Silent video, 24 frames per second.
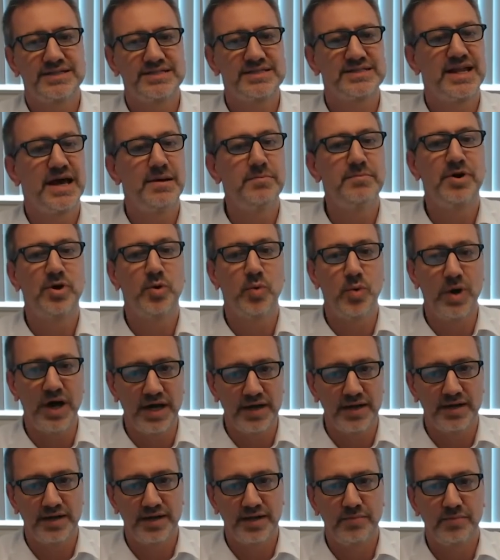number
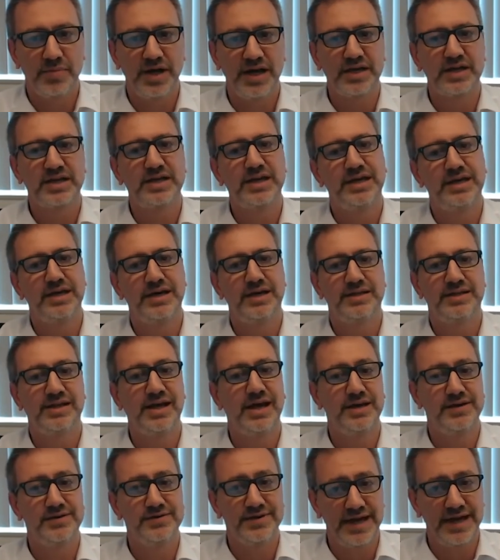one by
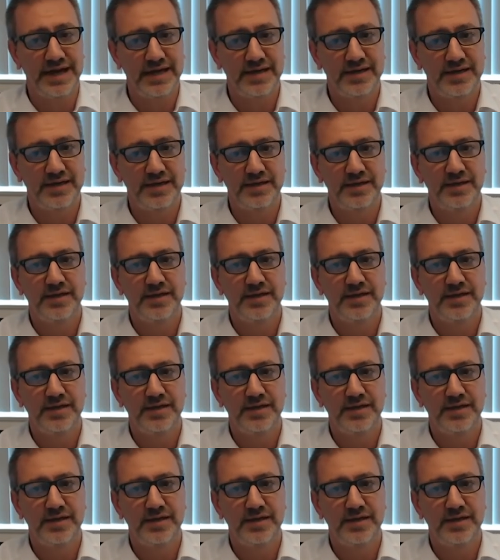TireRack